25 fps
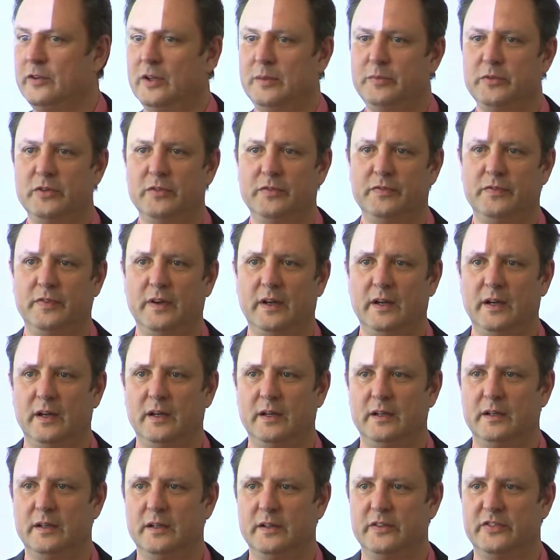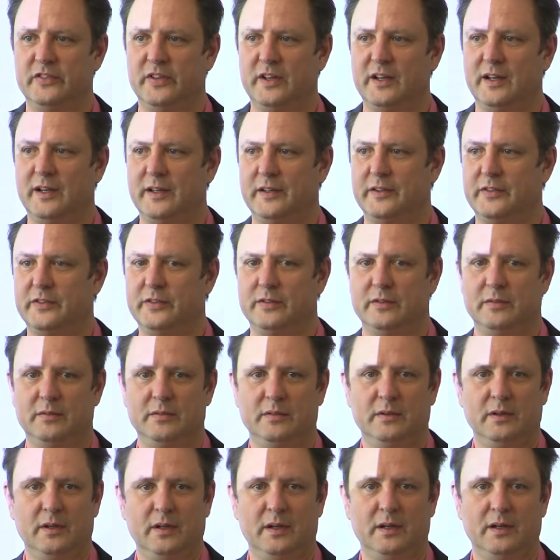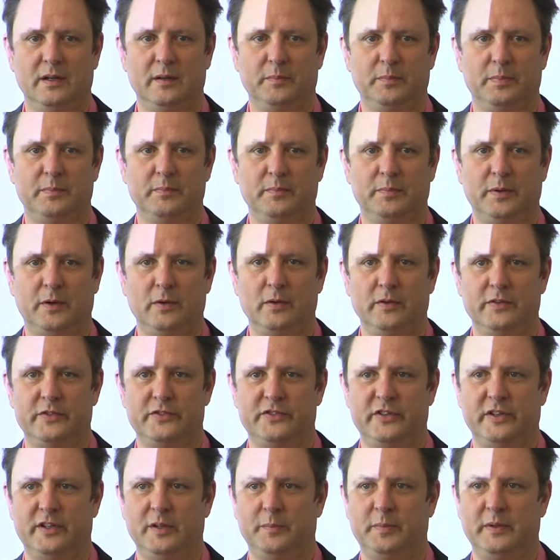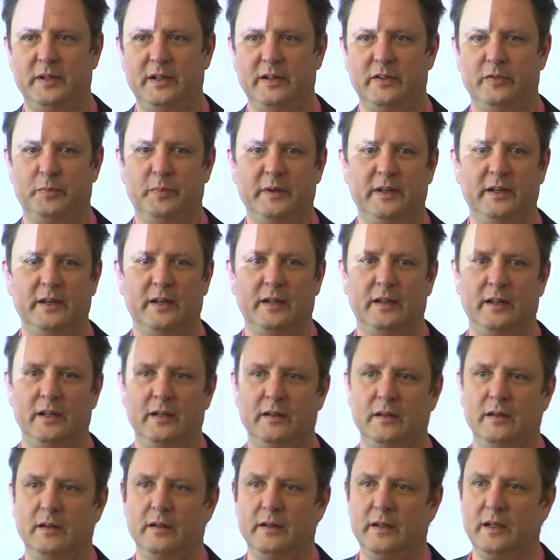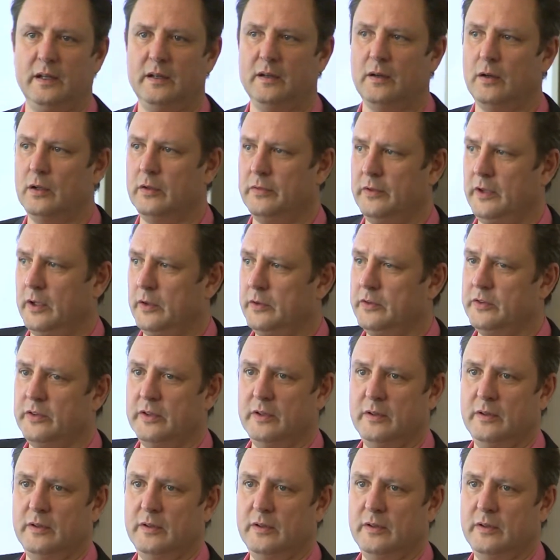terms of size, Poland's GDP is bigger than all of those.